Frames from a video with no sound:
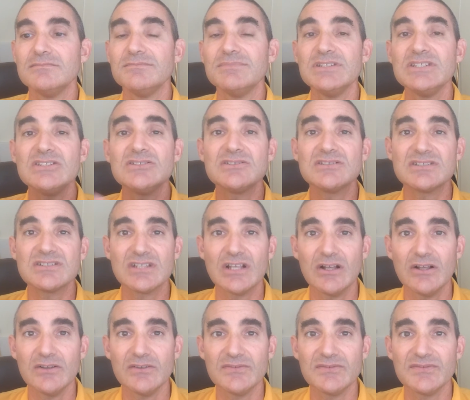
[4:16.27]
be
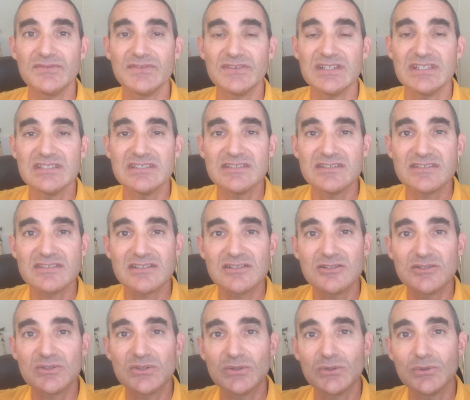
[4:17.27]
yourself is
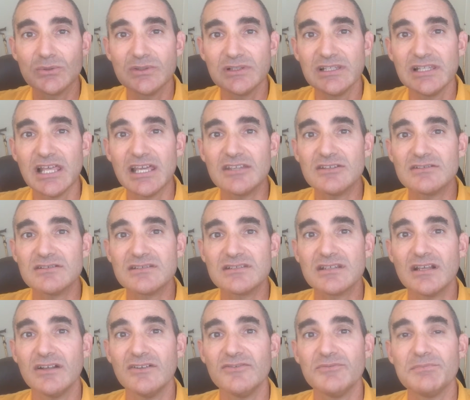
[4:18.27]
to let
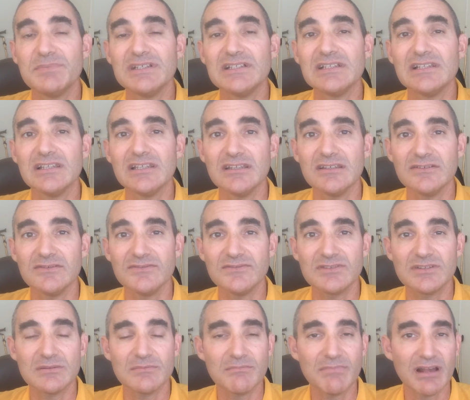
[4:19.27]
yourself be
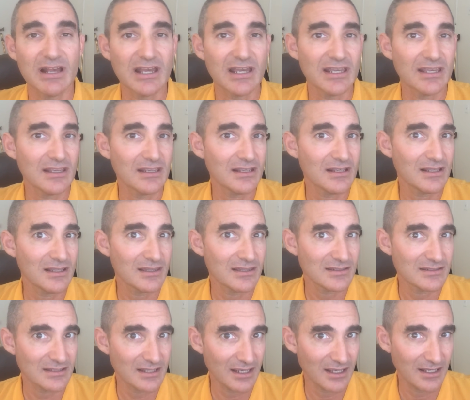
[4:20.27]
lived by the
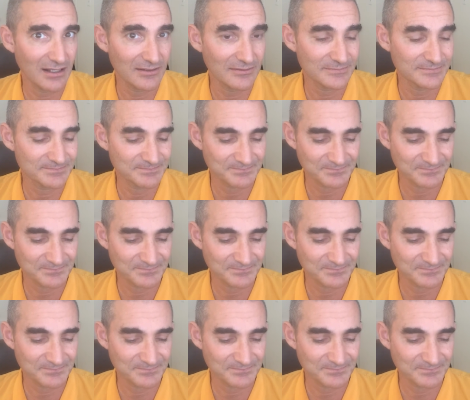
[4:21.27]
Tao,